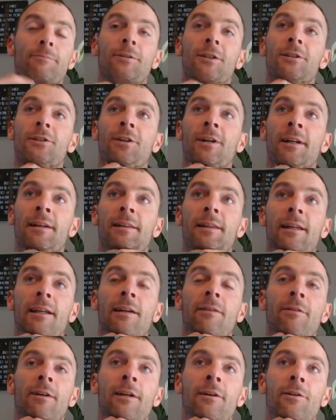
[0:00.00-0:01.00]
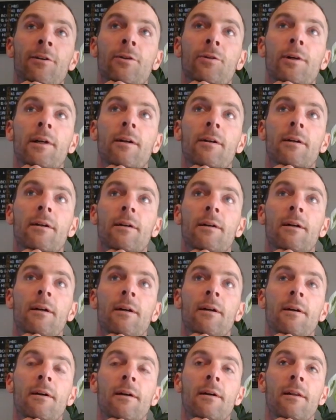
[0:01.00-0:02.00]
I'm just trying to think of it here real quick.
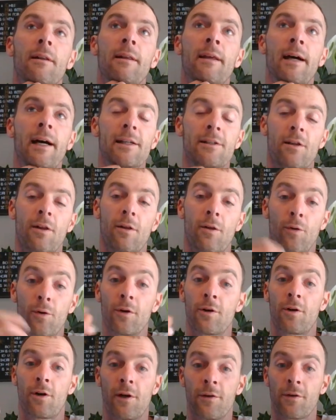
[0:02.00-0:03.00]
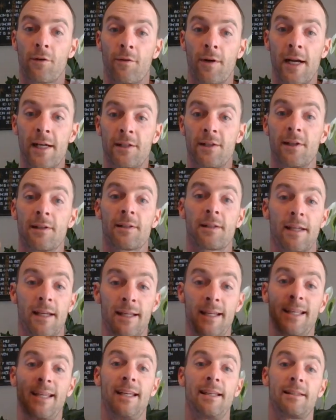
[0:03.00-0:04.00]
The eyes of the Lord are on the righteous,
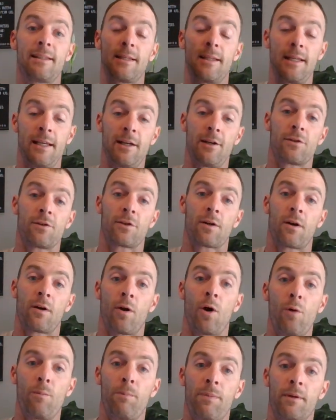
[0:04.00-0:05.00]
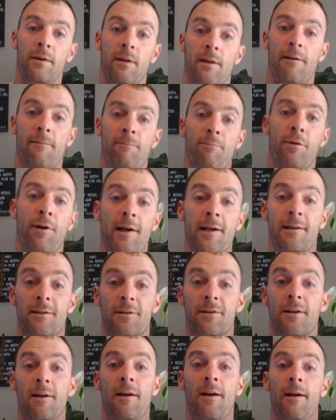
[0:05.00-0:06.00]
and His ears are open to their
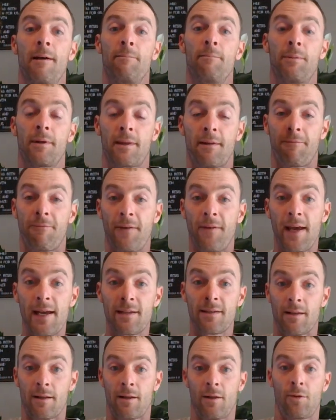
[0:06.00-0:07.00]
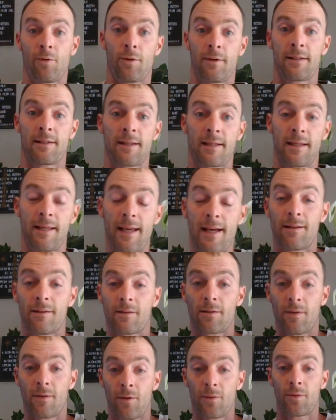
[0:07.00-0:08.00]
prayers. But the face of the Lord is
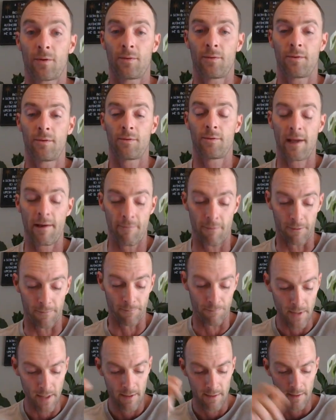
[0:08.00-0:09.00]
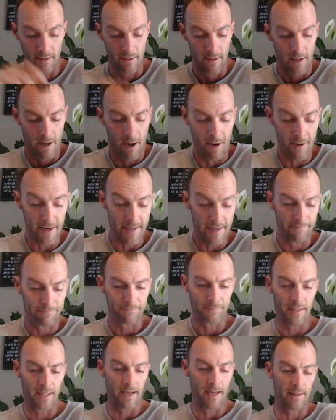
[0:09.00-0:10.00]
against those who do evil. All right,
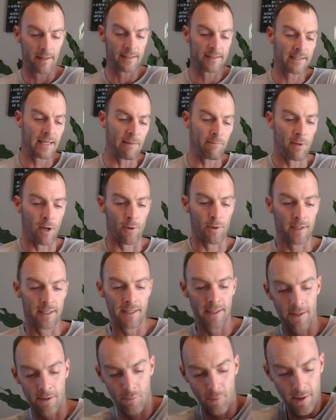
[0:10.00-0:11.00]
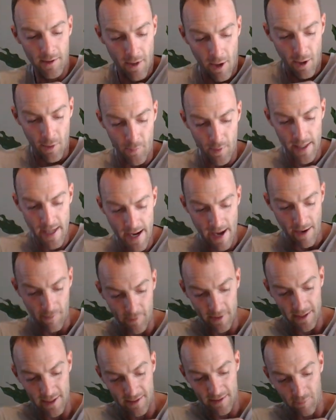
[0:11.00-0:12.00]
uh, let's keep going here. Where are we at?
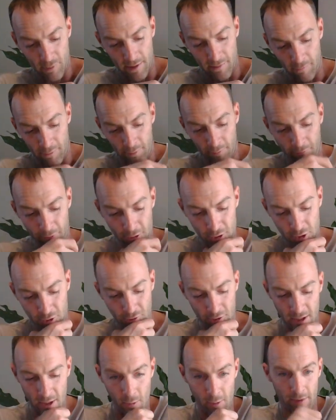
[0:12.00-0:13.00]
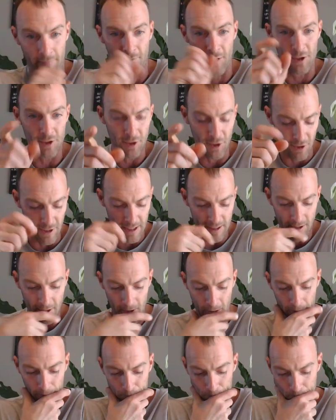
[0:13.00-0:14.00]
We just went with verse 31. Verse
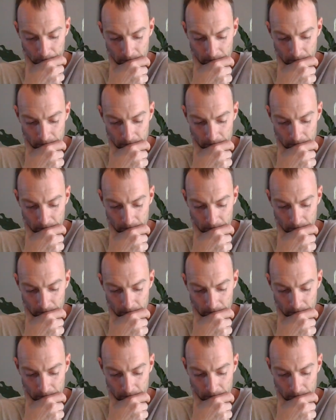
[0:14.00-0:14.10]
32.